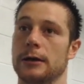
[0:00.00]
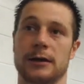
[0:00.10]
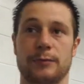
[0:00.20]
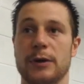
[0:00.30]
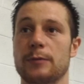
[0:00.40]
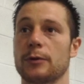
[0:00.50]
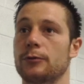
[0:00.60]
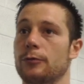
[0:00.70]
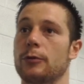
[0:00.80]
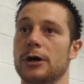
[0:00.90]
and the people
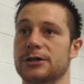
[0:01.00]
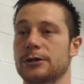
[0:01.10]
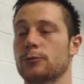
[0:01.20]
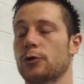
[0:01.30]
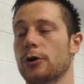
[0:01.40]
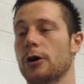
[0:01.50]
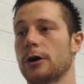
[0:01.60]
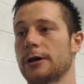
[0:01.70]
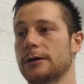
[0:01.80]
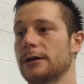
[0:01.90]
were watching more
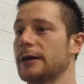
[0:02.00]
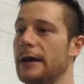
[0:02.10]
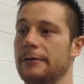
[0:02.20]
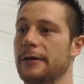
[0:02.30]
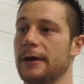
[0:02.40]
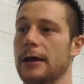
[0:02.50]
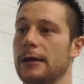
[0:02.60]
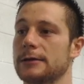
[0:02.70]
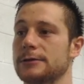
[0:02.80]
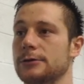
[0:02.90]
hockey than everything
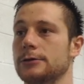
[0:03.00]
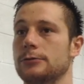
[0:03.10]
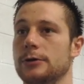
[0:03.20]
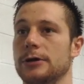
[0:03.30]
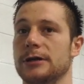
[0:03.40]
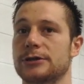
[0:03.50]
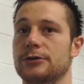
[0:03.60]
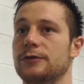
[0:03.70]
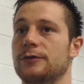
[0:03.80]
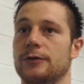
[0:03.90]
else. So yeah. uh, it's
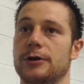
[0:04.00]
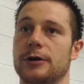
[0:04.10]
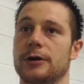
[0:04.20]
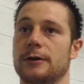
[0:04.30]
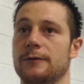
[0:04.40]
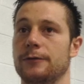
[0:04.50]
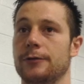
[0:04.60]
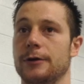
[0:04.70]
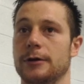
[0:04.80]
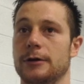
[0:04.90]
good for uh,
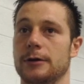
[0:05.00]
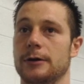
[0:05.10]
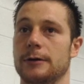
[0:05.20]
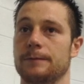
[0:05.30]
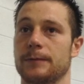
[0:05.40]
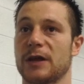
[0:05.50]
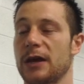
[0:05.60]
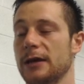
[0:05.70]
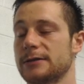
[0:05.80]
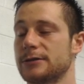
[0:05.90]
for. Uh
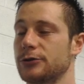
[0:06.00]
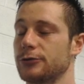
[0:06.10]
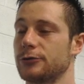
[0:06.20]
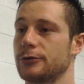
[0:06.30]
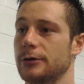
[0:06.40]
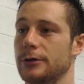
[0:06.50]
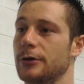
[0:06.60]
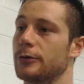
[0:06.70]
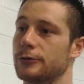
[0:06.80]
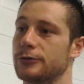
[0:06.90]
kids to uh,
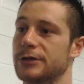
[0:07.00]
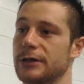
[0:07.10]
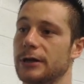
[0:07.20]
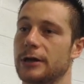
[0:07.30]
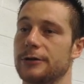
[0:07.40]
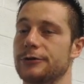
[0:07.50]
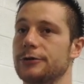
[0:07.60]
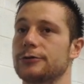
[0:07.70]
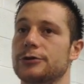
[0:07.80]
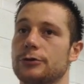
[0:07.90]
you know to see the country
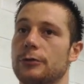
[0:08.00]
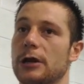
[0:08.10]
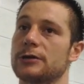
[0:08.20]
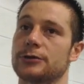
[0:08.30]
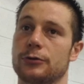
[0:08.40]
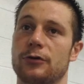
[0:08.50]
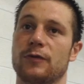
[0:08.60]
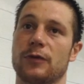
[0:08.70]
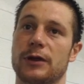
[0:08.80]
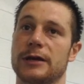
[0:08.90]
do so well. So
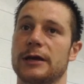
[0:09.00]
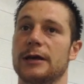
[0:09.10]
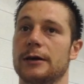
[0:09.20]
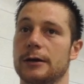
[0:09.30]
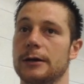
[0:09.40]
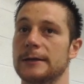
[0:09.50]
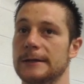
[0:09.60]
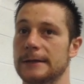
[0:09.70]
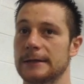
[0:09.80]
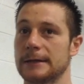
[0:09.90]
hopefully they uh,
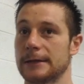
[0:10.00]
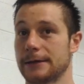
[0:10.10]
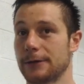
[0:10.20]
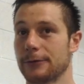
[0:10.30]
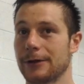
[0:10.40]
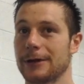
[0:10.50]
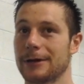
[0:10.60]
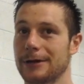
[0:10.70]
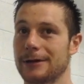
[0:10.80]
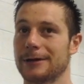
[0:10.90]
they will
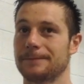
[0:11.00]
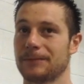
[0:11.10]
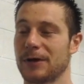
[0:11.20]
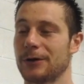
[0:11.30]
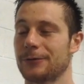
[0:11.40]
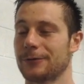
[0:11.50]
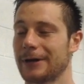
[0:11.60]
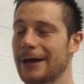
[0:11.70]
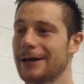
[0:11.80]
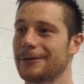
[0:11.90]
uh, you know
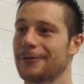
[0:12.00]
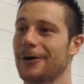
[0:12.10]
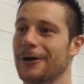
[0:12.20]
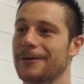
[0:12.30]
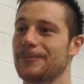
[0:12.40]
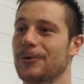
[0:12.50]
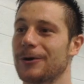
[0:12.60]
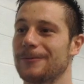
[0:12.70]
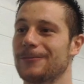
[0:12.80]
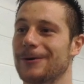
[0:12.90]
get into hockey
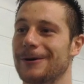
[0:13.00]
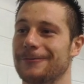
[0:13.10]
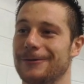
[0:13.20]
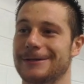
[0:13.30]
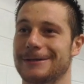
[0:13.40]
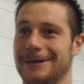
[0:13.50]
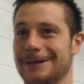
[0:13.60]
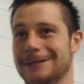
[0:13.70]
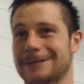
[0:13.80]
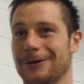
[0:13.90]
more and more, which
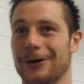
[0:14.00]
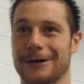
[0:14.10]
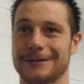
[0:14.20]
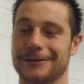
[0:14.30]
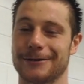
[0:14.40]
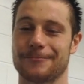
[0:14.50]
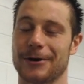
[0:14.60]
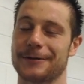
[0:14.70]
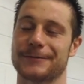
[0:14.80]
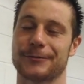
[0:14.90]
because hockey is not a
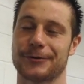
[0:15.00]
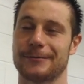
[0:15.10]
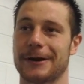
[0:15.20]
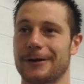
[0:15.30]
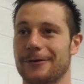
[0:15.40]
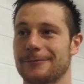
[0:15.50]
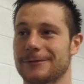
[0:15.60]
prime sport back home.